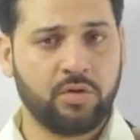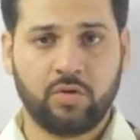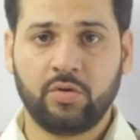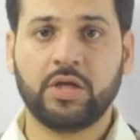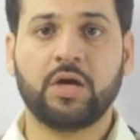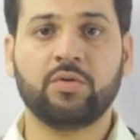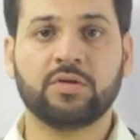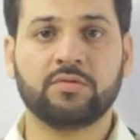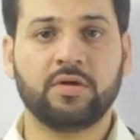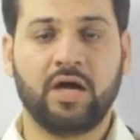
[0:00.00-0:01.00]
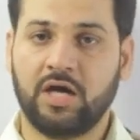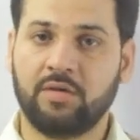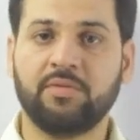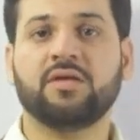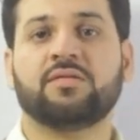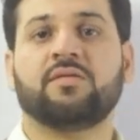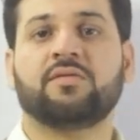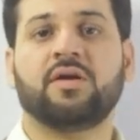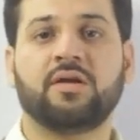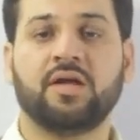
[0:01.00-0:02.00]
no doubt RBI
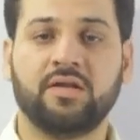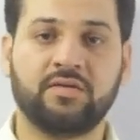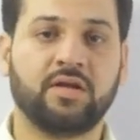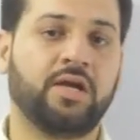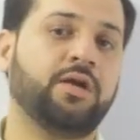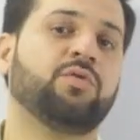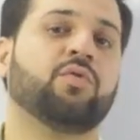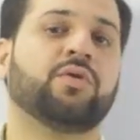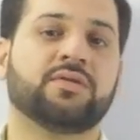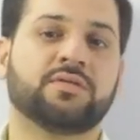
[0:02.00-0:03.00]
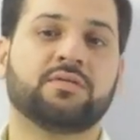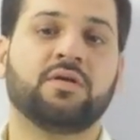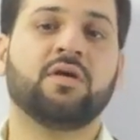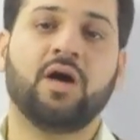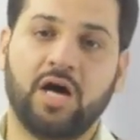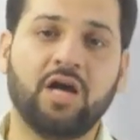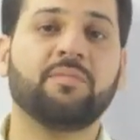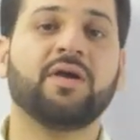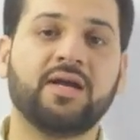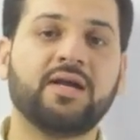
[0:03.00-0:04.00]
assistant is the right choice.
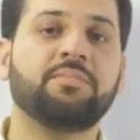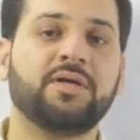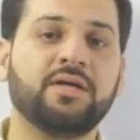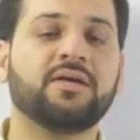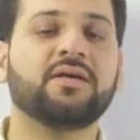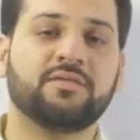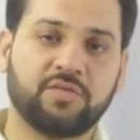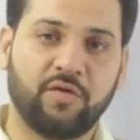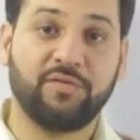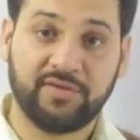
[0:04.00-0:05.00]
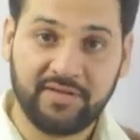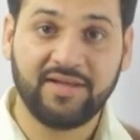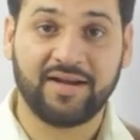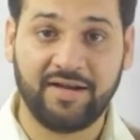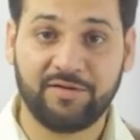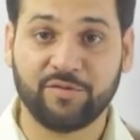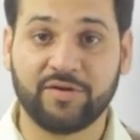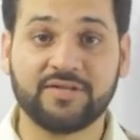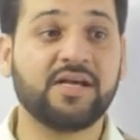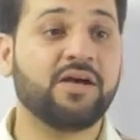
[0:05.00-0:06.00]
RBI grade B is obviously the right
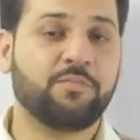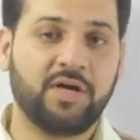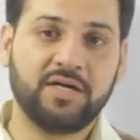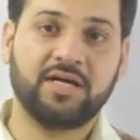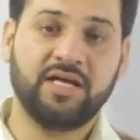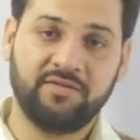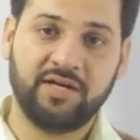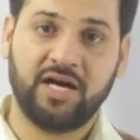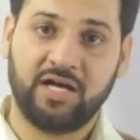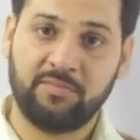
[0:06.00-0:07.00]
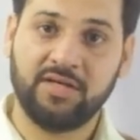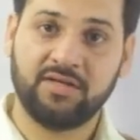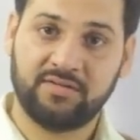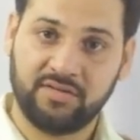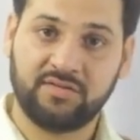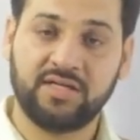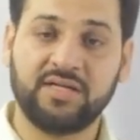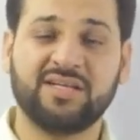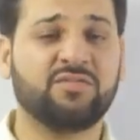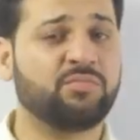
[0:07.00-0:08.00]
choice, but even RBI
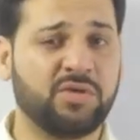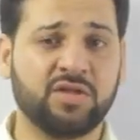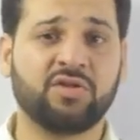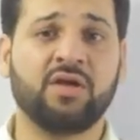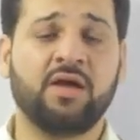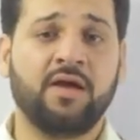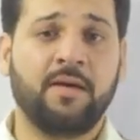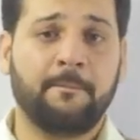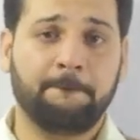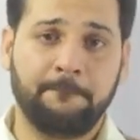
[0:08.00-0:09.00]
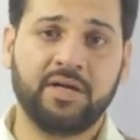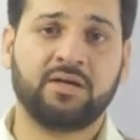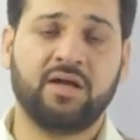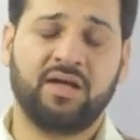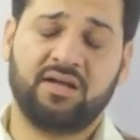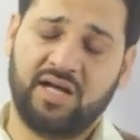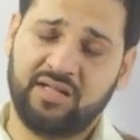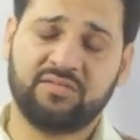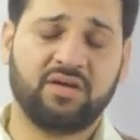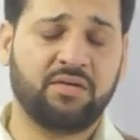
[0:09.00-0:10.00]
assistant is much
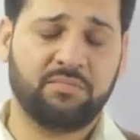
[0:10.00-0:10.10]
has a